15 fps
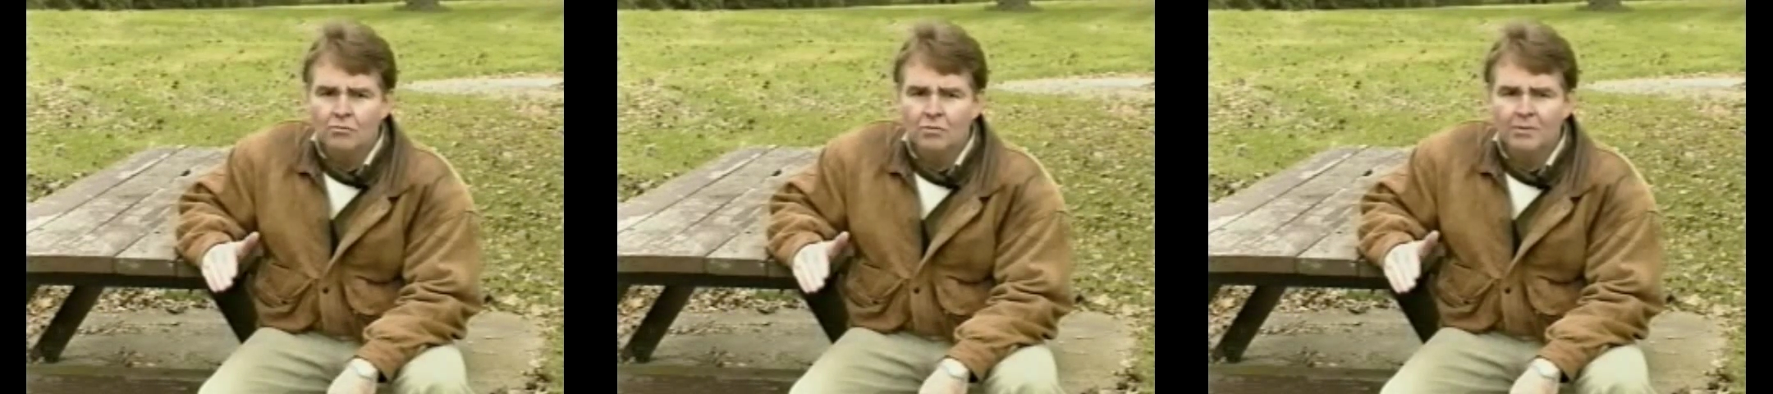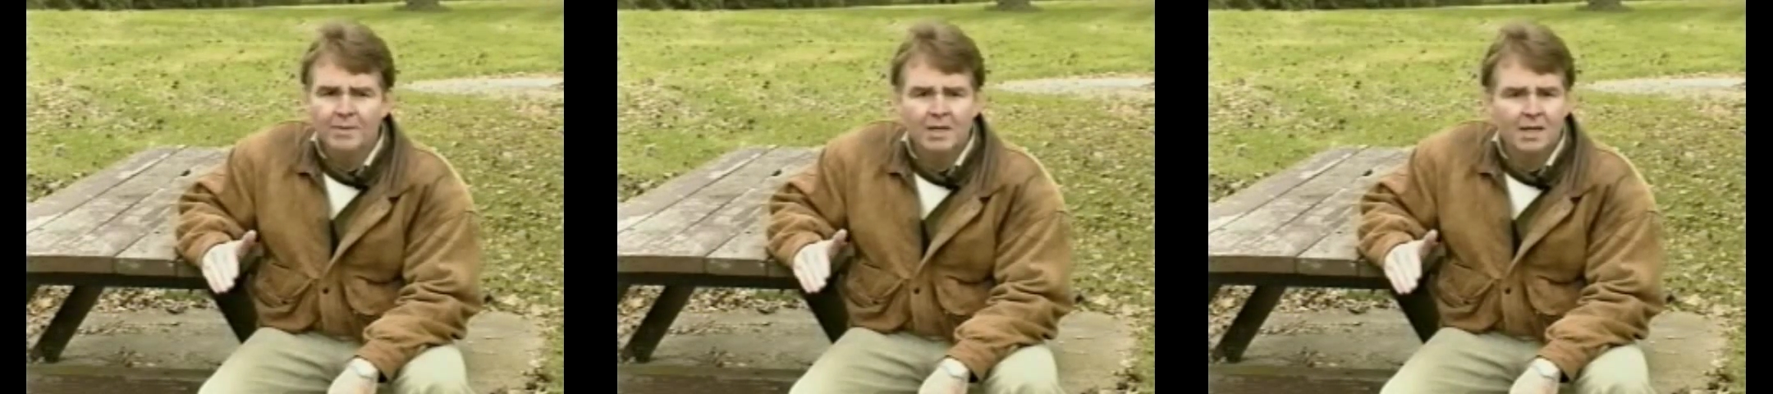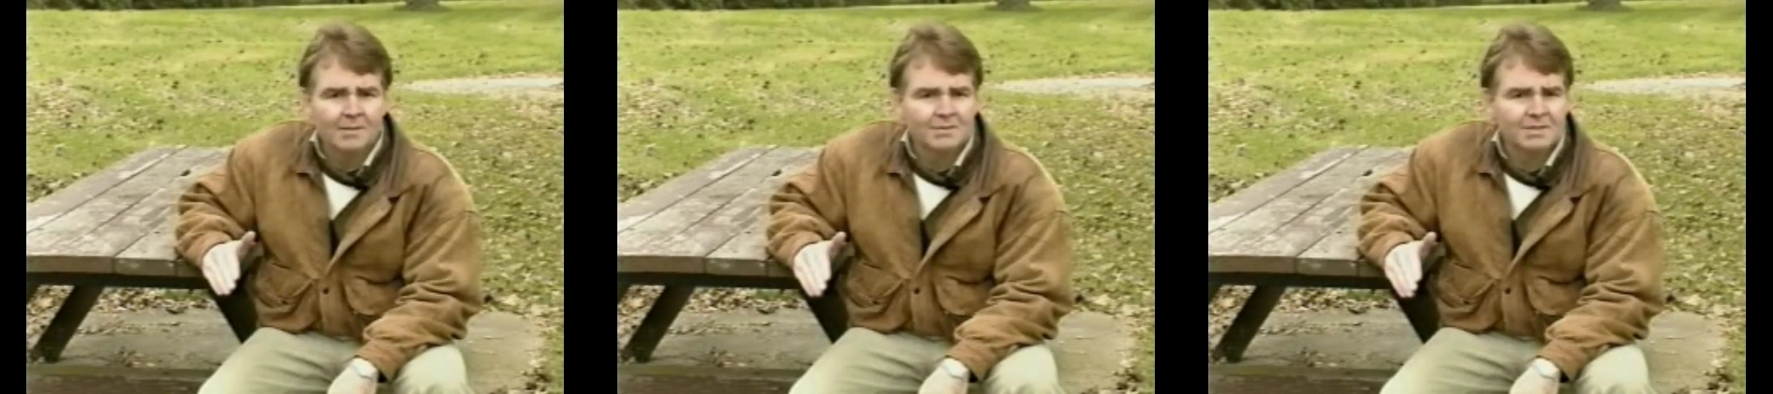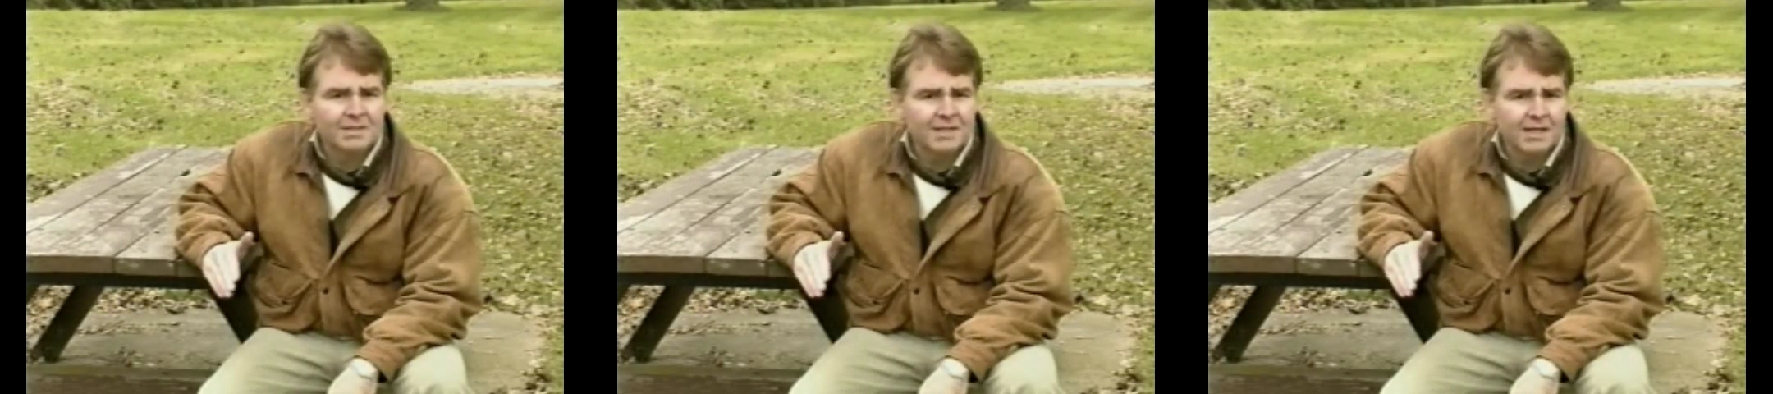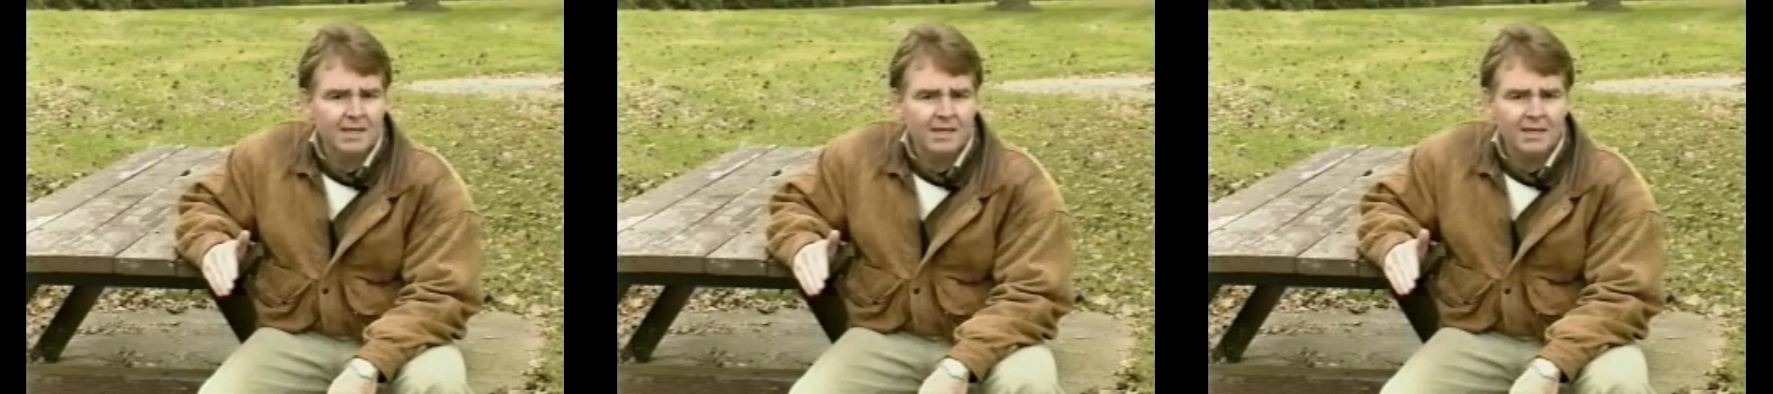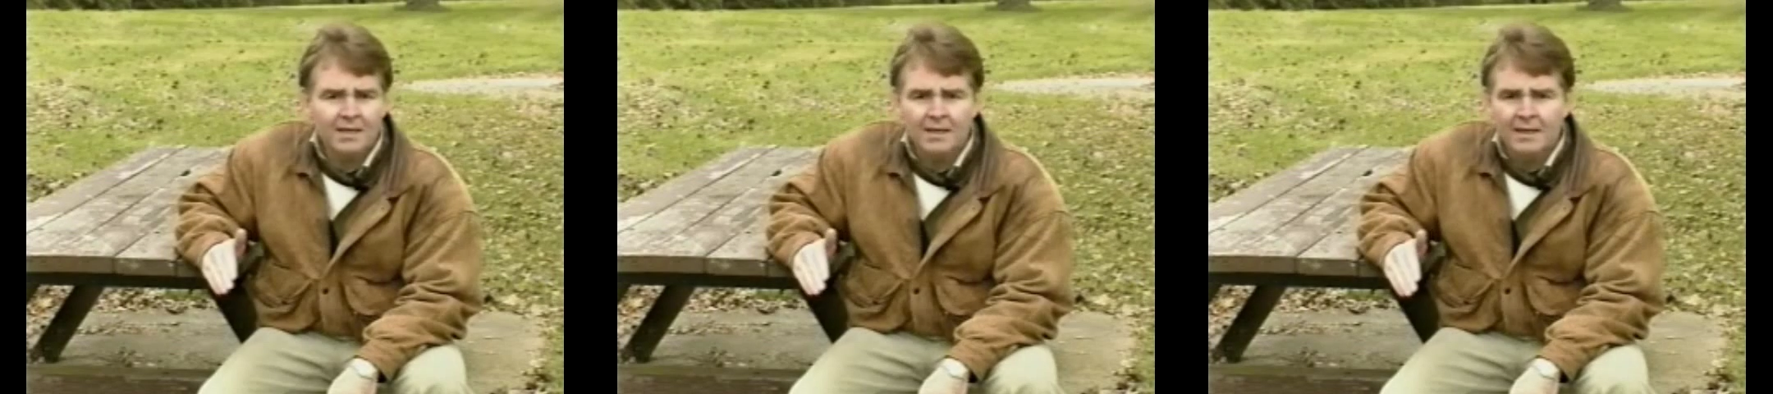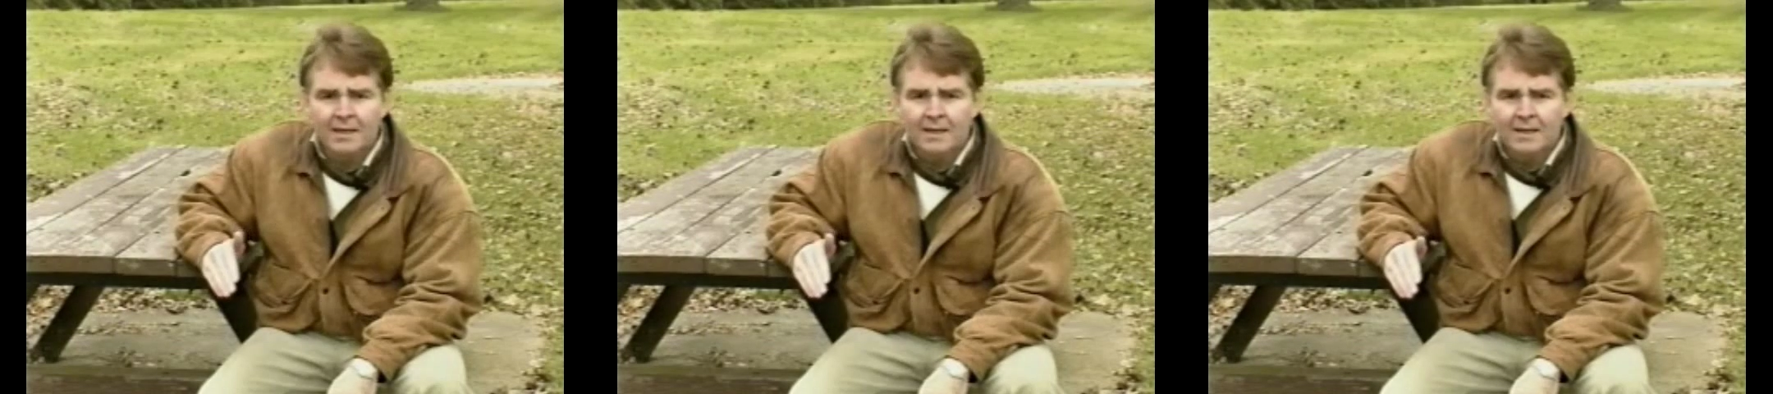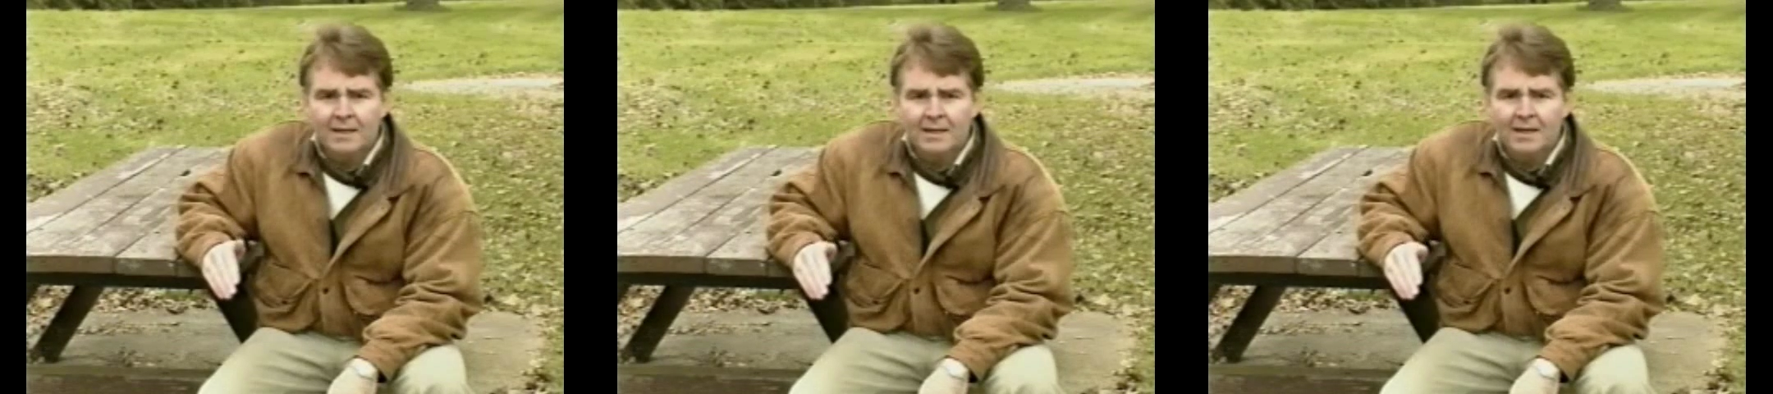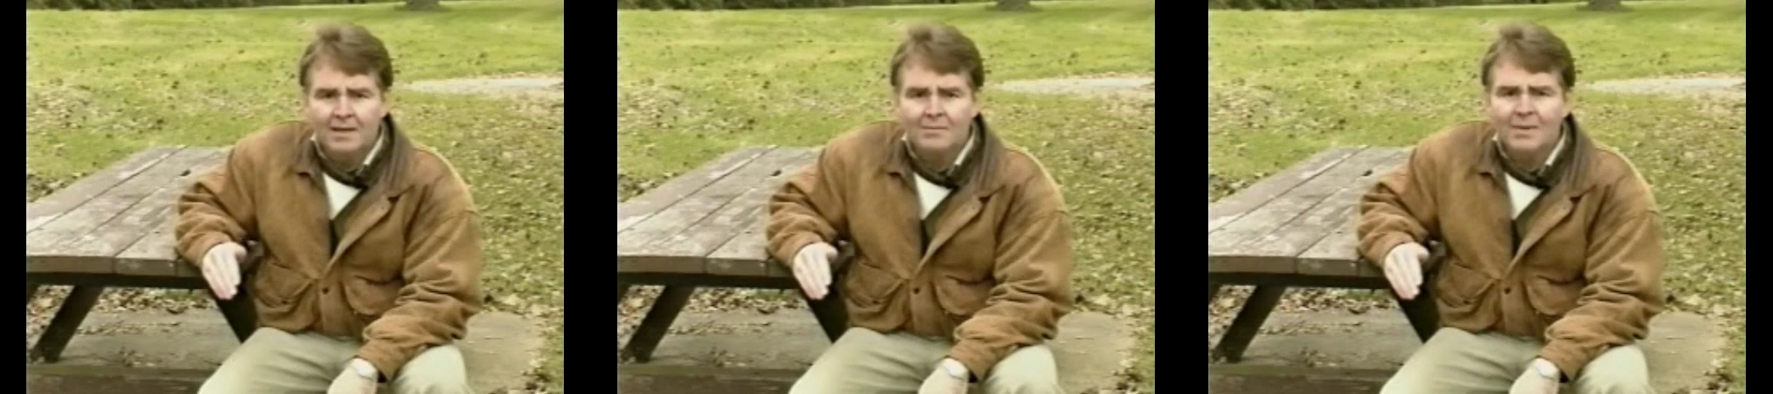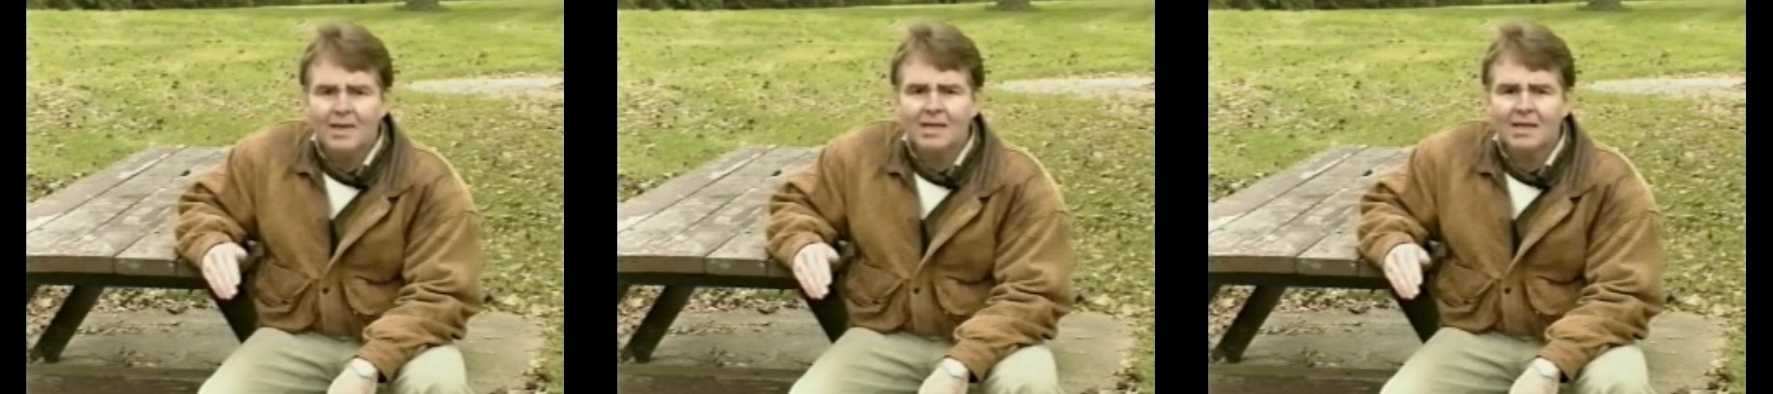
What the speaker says: will become sticky and may